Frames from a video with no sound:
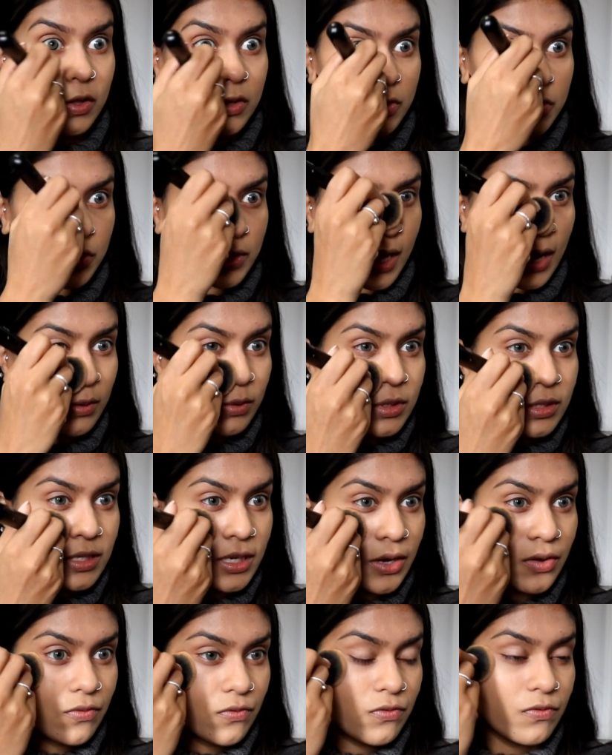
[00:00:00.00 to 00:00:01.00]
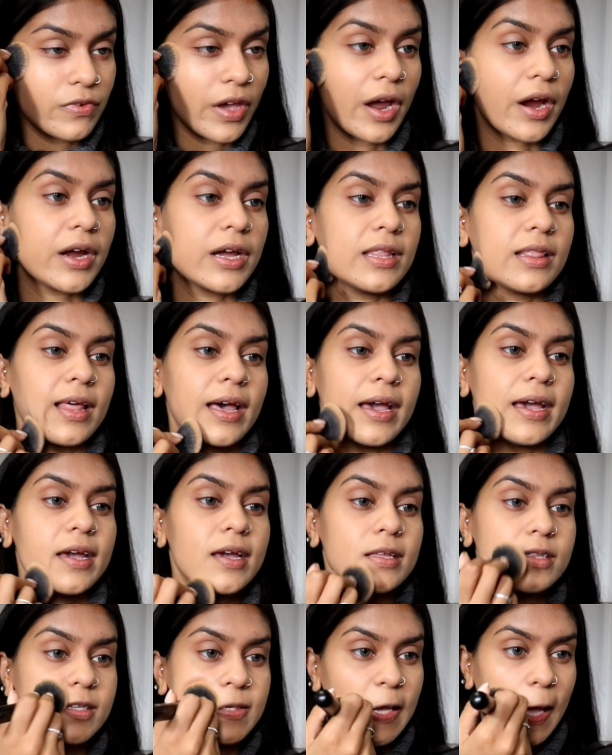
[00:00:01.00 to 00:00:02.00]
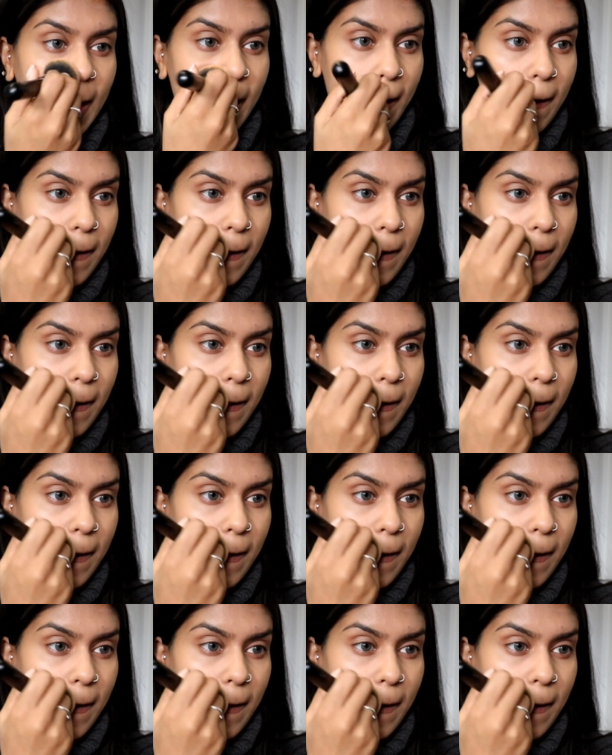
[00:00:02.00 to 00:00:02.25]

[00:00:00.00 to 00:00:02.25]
So that was, like, very light.